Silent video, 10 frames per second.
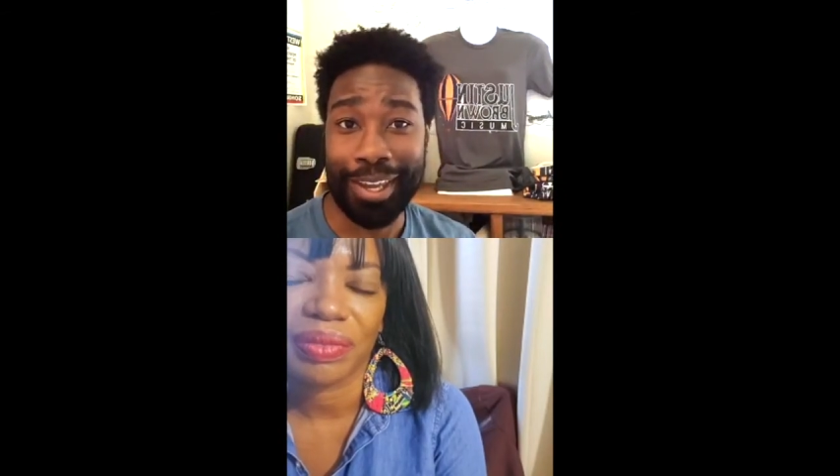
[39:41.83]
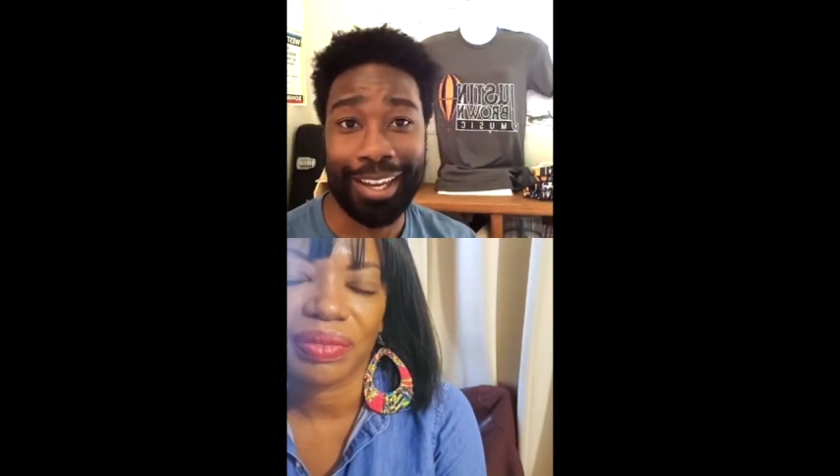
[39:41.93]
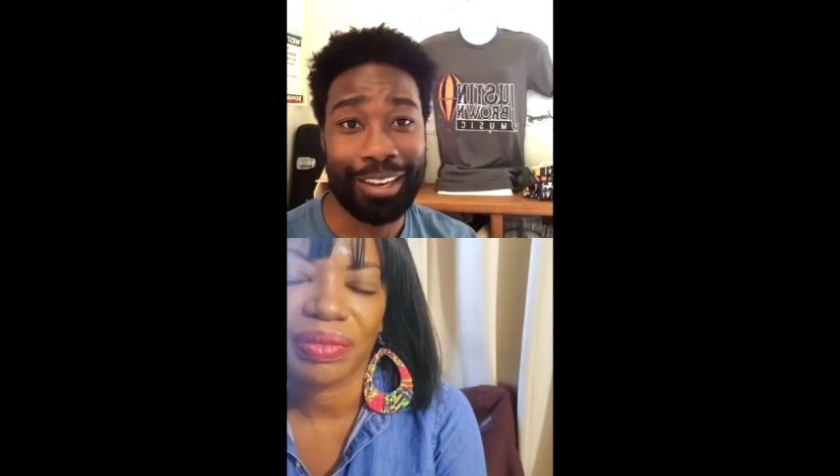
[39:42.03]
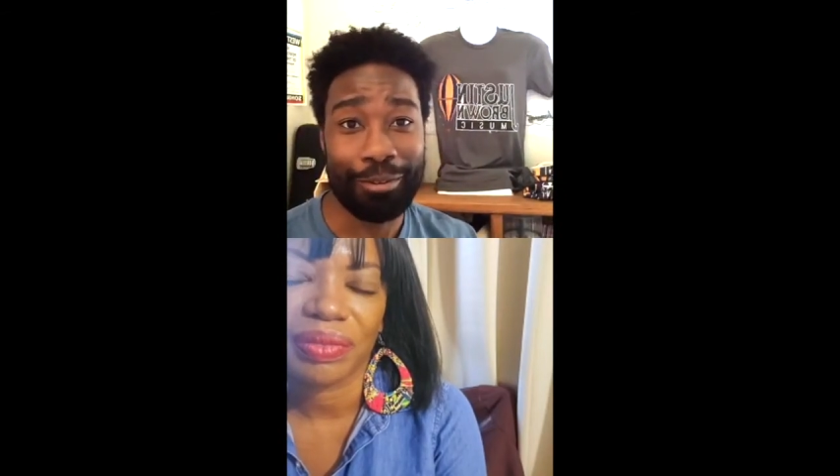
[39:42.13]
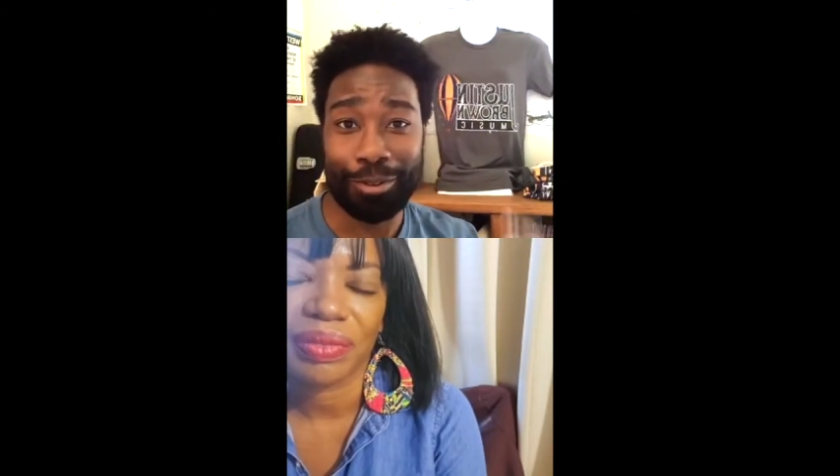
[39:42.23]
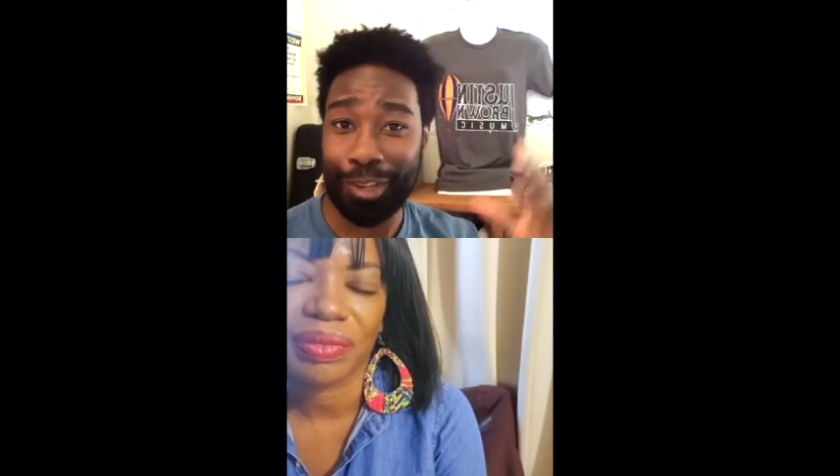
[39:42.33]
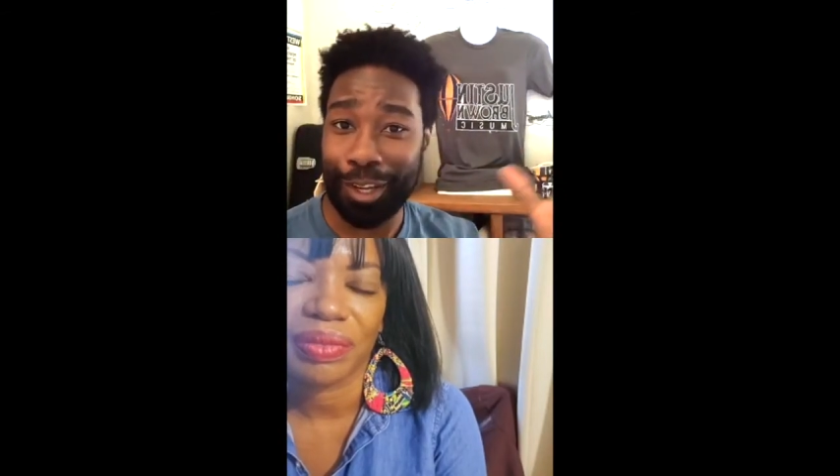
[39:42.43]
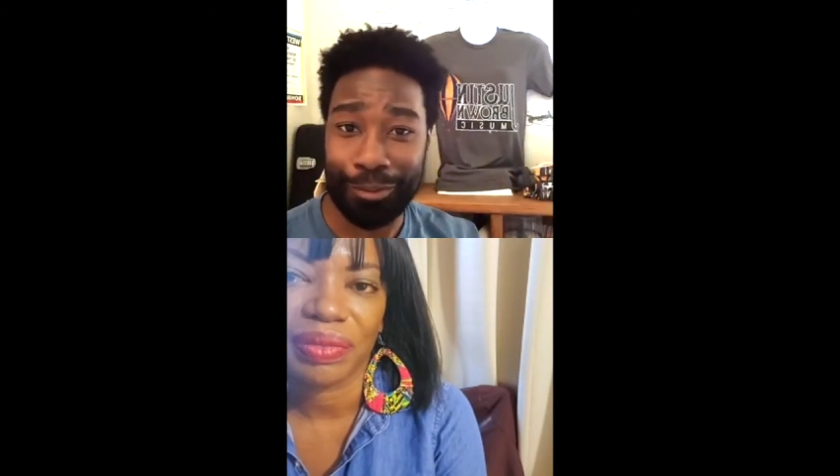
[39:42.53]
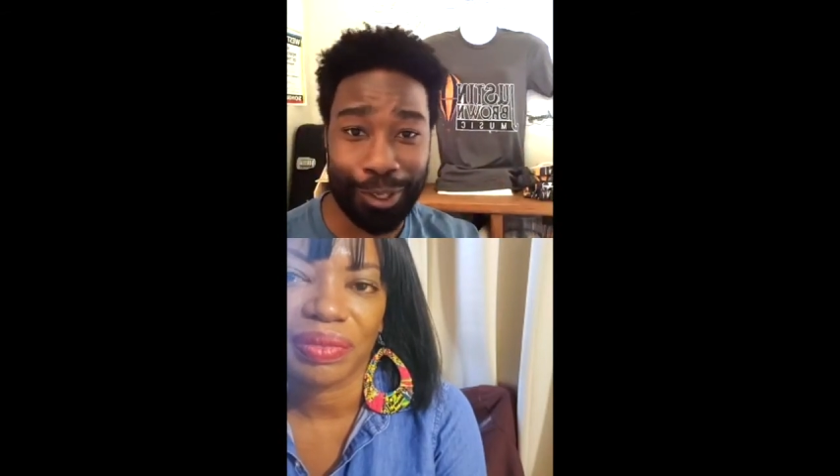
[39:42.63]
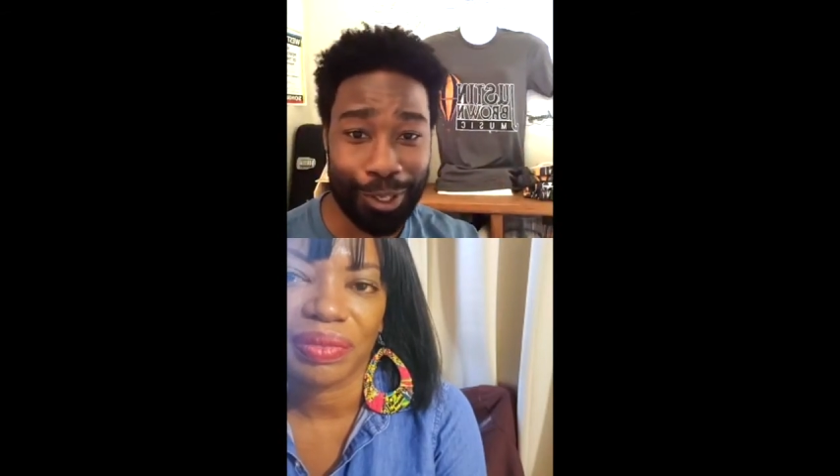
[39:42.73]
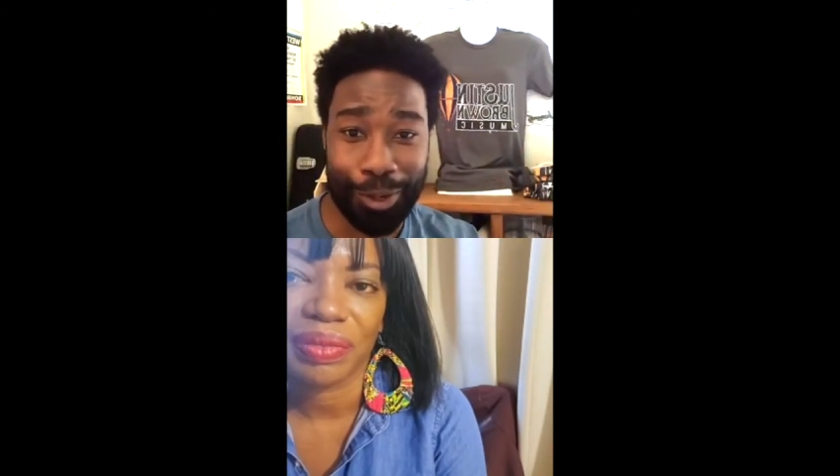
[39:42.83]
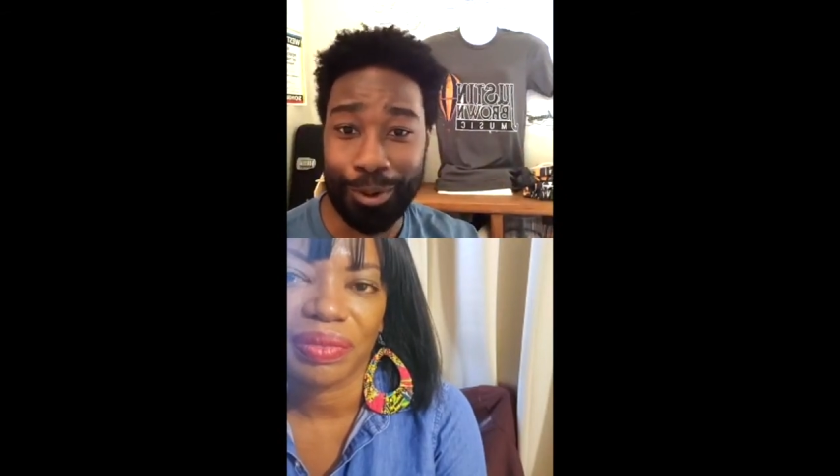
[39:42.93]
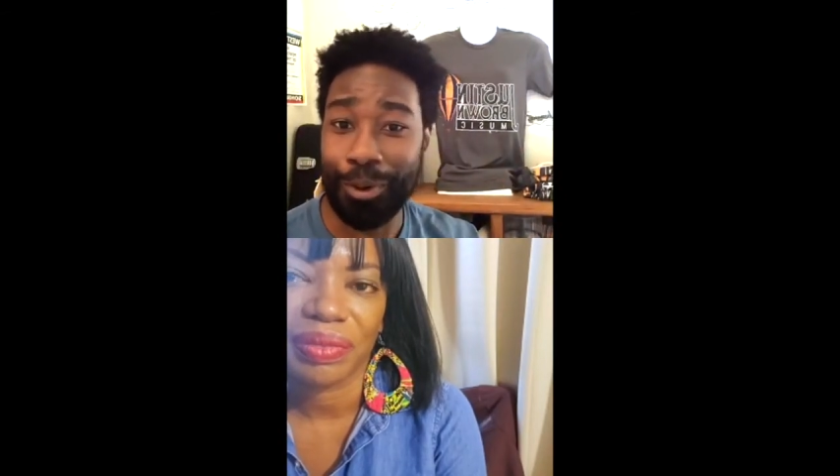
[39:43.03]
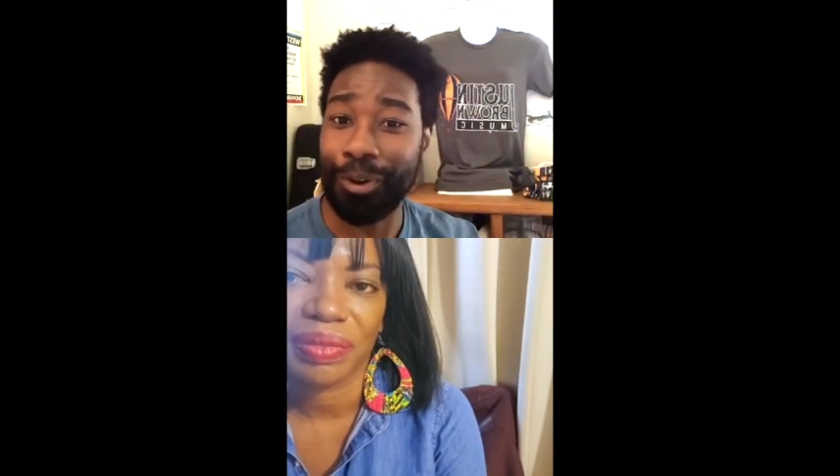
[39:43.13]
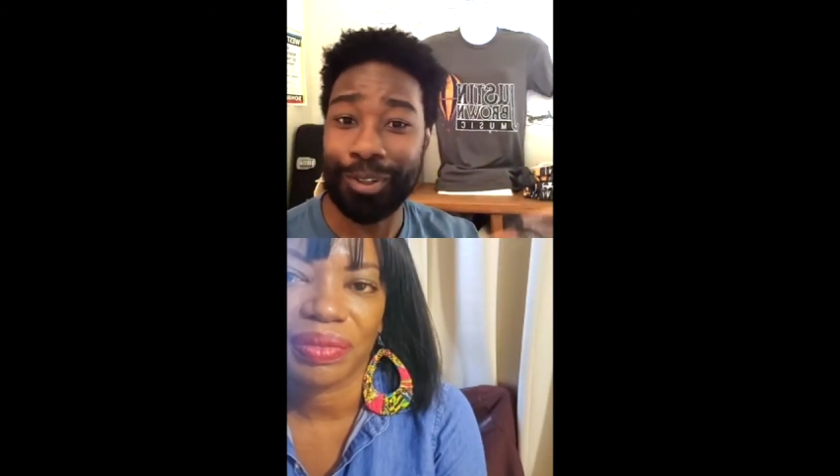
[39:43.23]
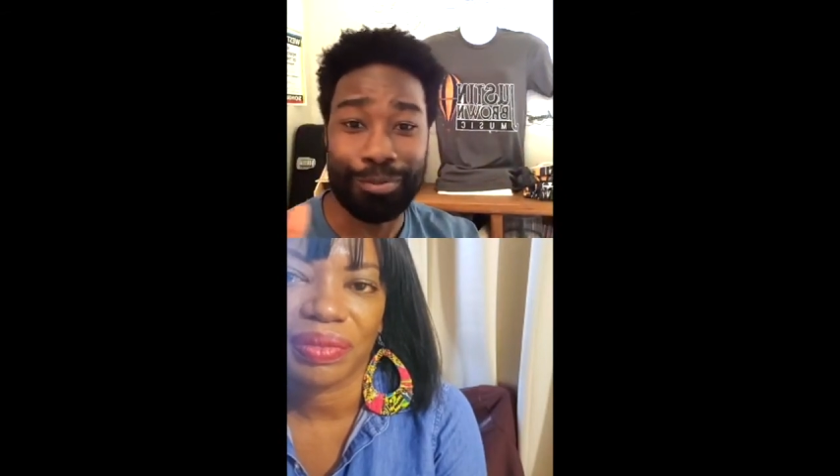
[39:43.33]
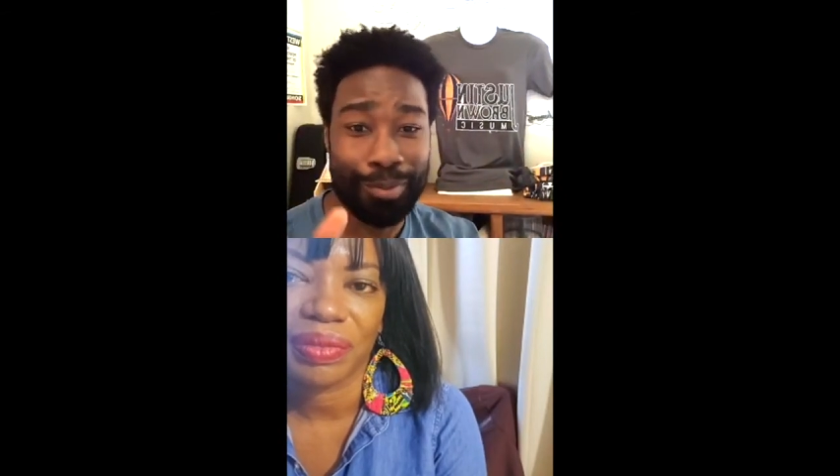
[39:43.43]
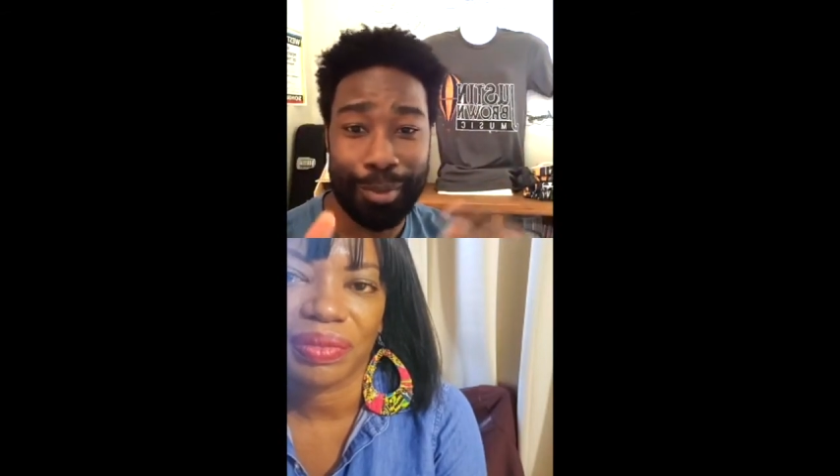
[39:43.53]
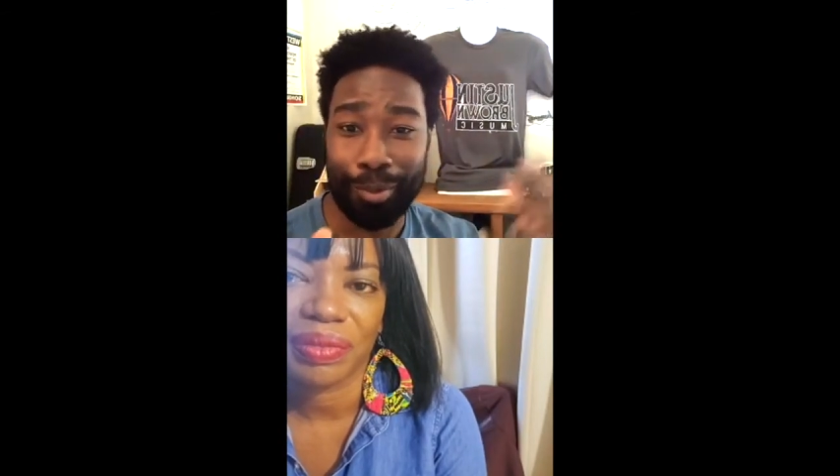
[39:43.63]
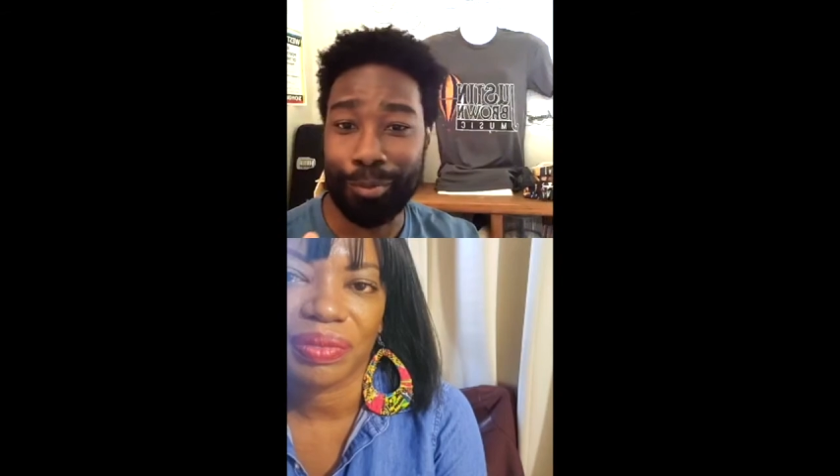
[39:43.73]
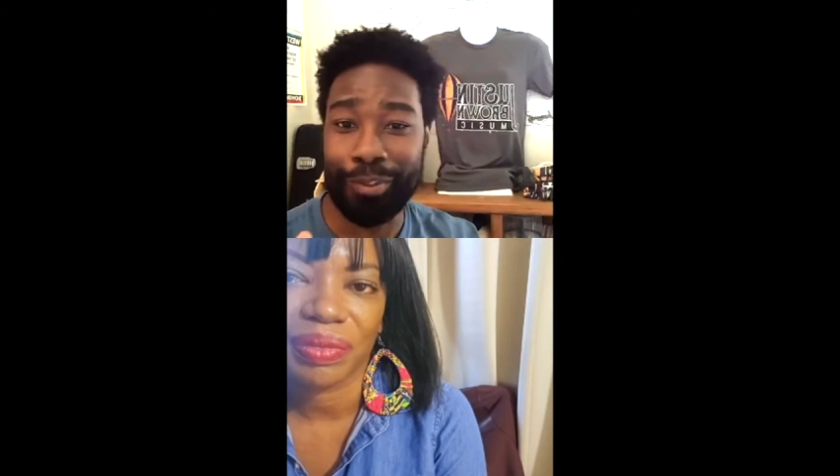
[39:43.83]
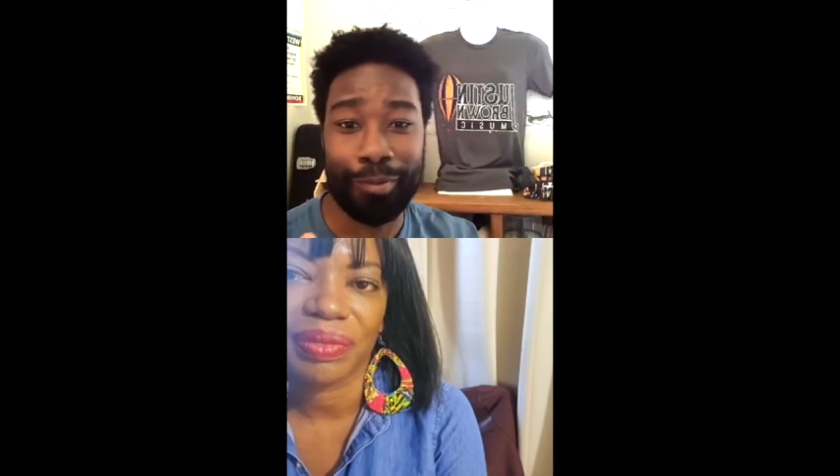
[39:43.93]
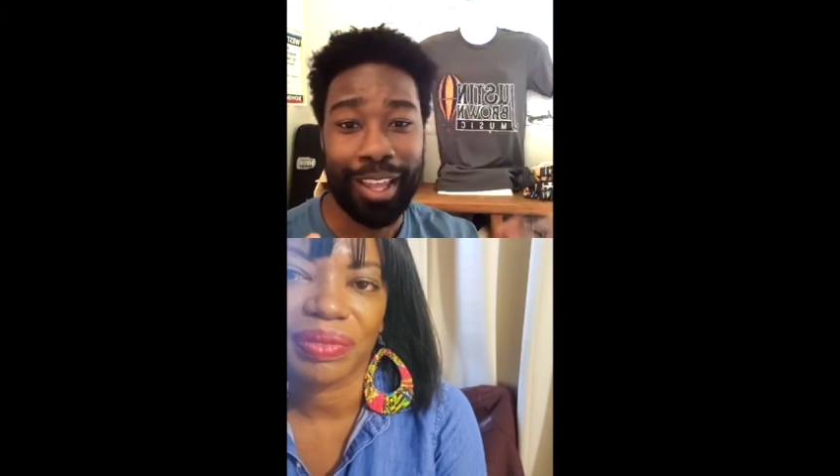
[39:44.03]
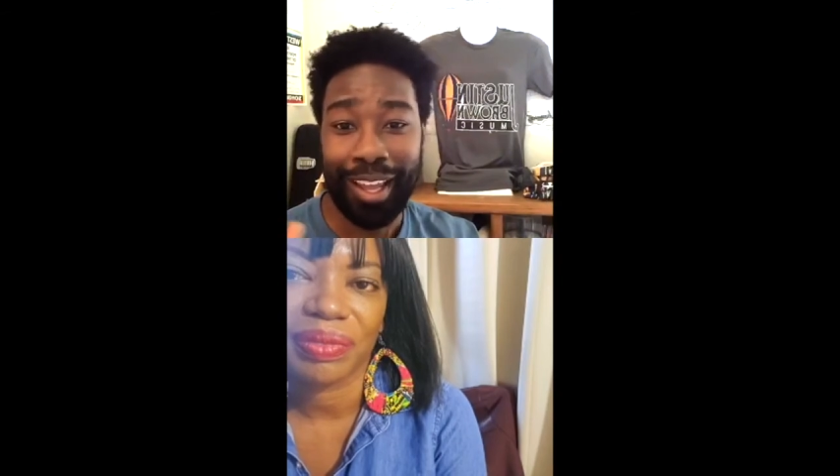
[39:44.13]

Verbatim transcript: and it was like really cool, and people, and